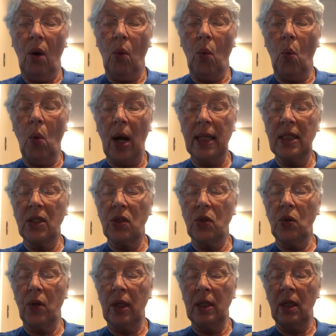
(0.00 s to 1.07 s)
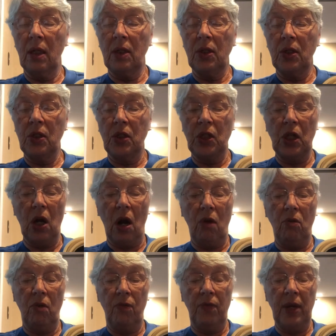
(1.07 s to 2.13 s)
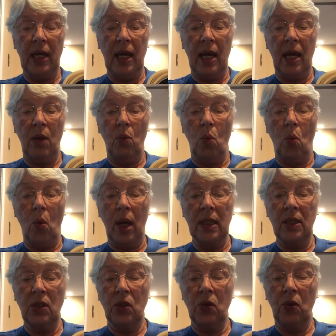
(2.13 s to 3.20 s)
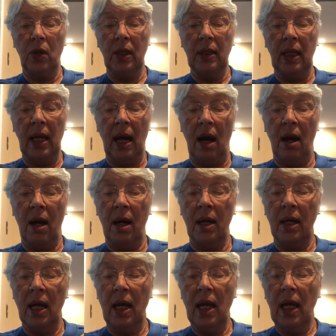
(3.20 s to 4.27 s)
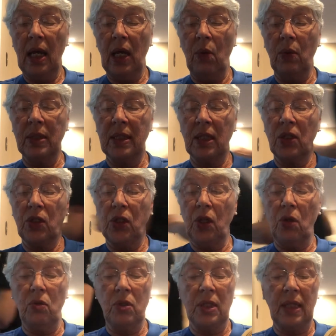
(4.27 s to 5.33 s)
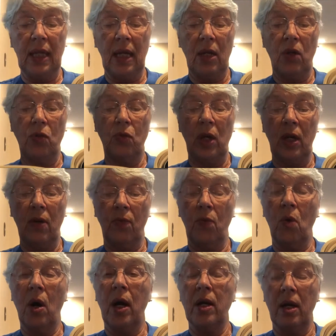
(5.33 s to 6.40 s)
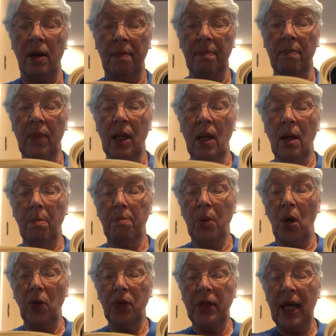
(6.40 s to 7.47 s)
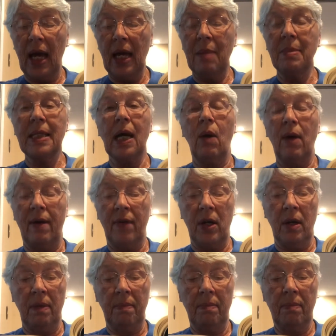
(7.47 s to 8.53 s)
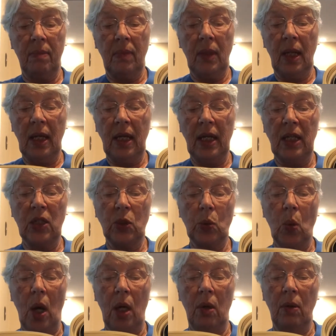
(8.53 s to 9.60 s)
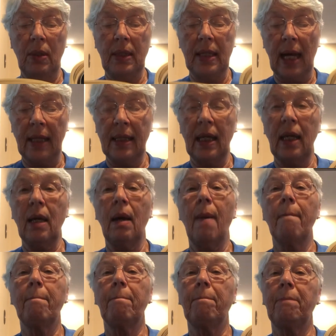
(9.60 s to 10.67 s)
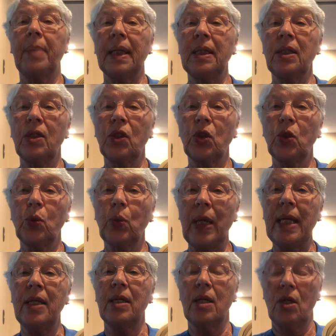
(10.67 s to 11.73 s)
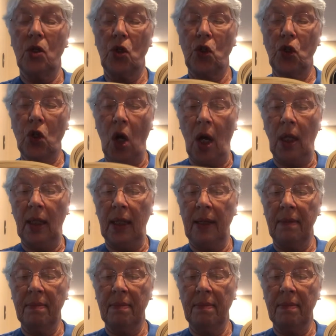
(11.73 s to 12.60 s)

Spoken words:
Once during the geography and once during the art, he was excused to get a drink of water. Both times, however, he swallowed nothing but sweet chocolate.